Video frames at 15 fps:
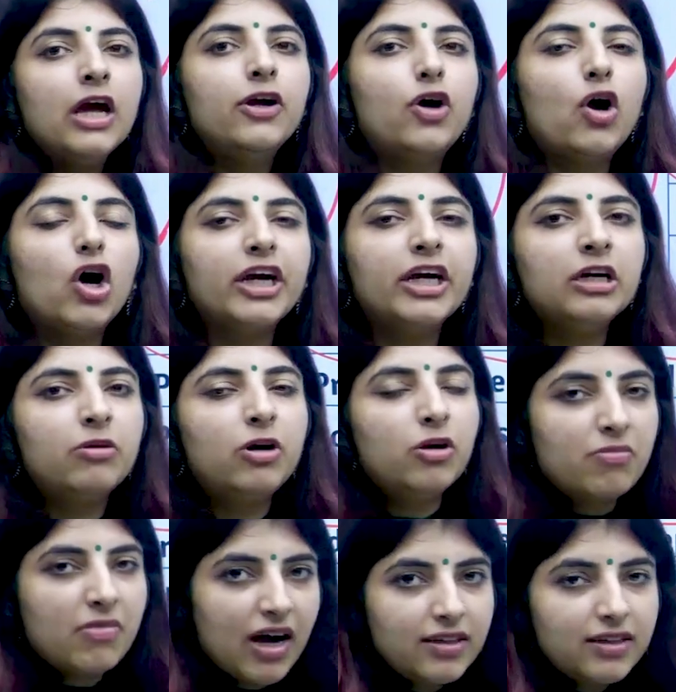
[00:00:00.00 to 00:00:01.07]
talking about
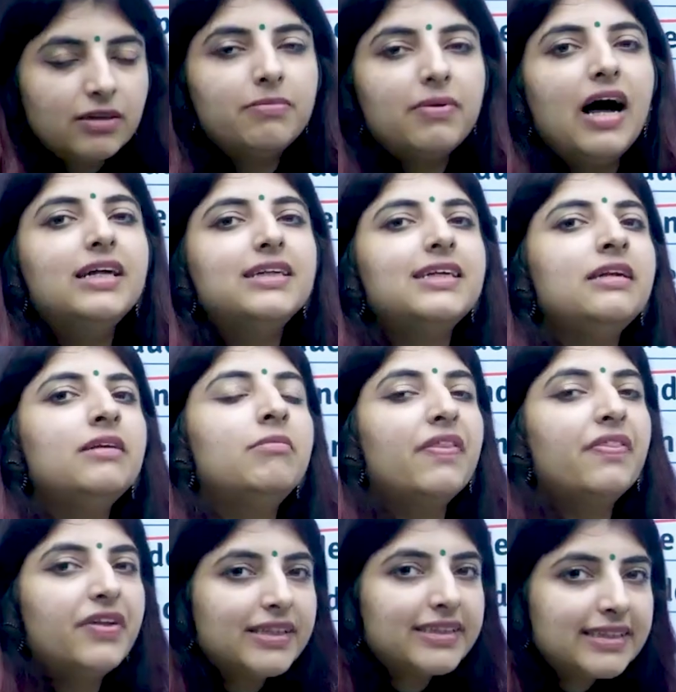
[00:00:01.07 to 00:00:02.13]
maktabas and
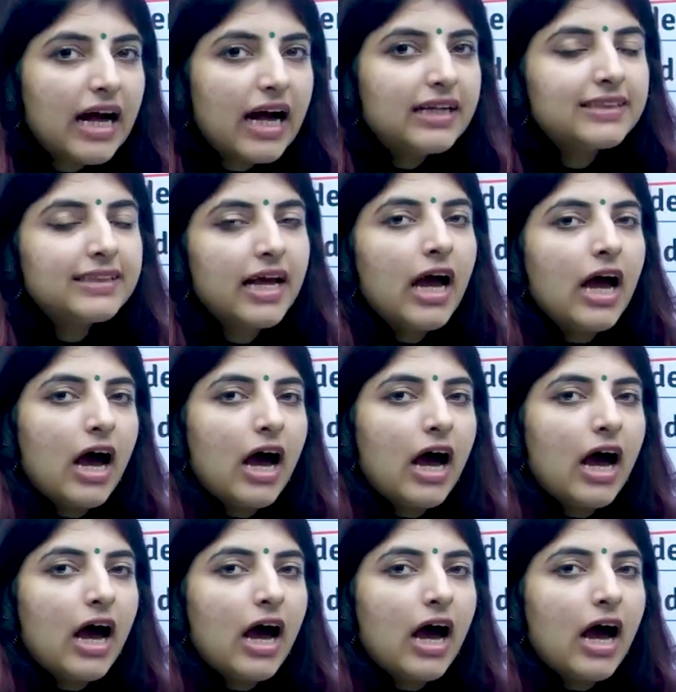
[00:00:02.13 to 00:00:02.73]
madrasas,